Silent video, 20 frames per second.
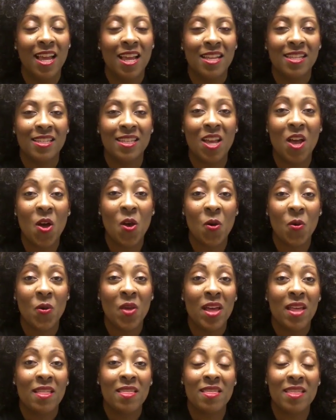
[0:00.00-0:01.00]
So
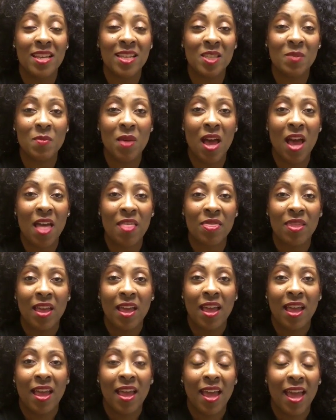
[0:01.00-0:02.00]
this month,
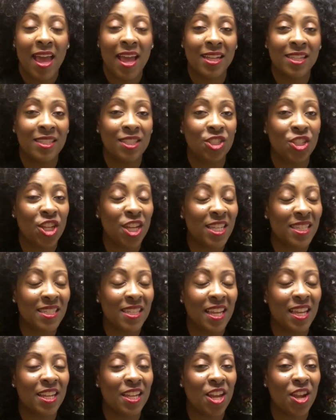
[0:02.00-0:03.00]
at Chic
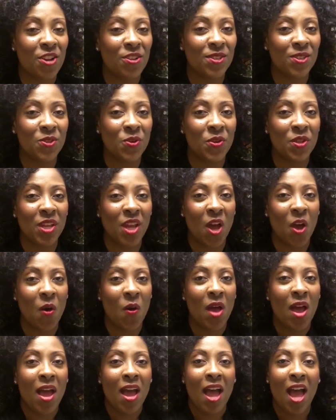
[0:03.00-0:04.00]
Skincare Studio,
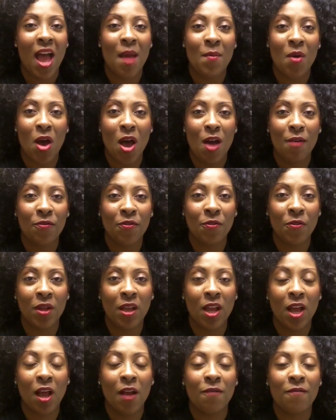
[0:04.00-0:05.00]
I'm
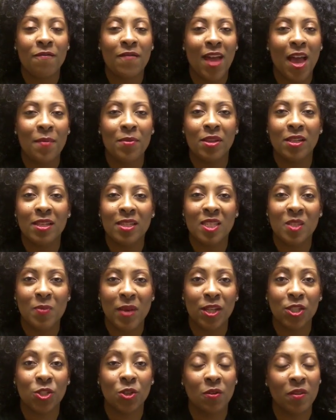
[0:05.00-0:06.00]
offering a fabulous
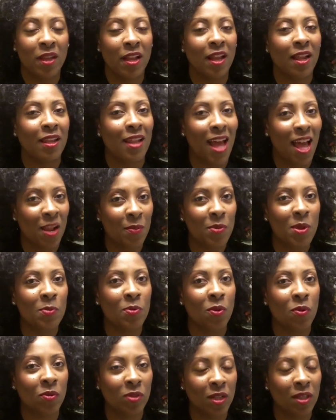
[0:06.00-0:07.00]
special that a lot of
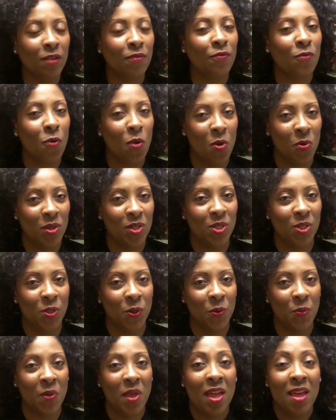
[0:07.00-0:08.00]
people look forward
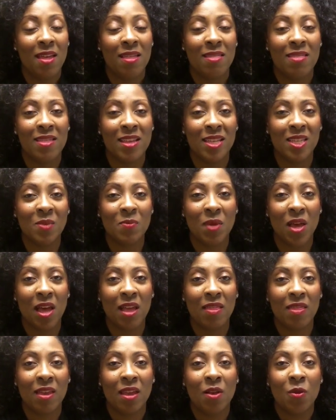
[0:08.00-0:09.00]
to. This
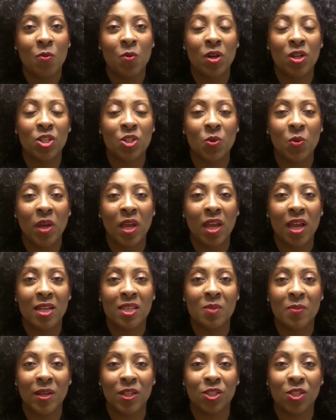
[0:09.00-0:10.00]
month, we're doing a
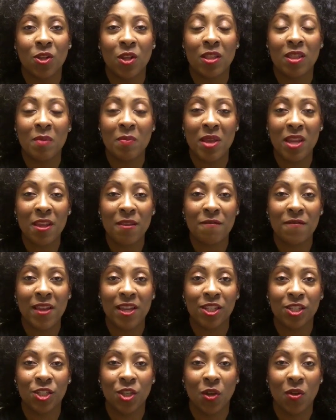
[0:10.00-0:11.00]
special on the mini
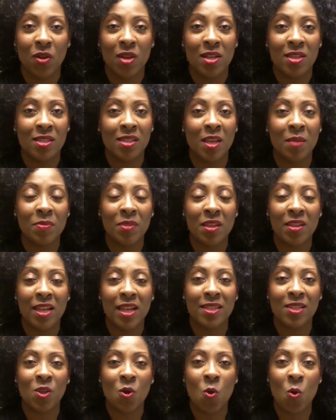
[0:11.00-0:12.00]
facial, something
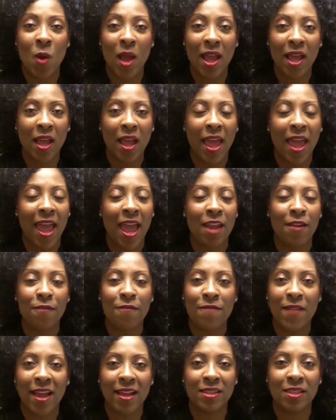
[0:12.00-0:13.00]
that's quick and
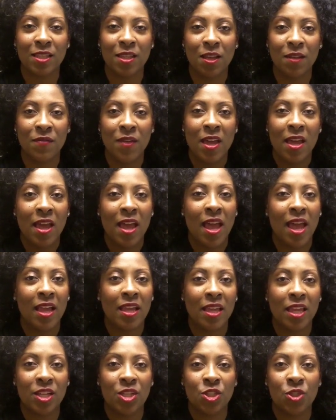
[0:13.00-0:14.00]
effective
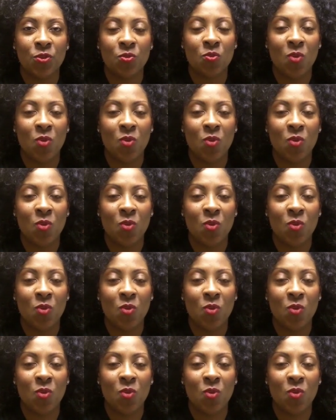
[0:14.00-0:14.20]
and gets you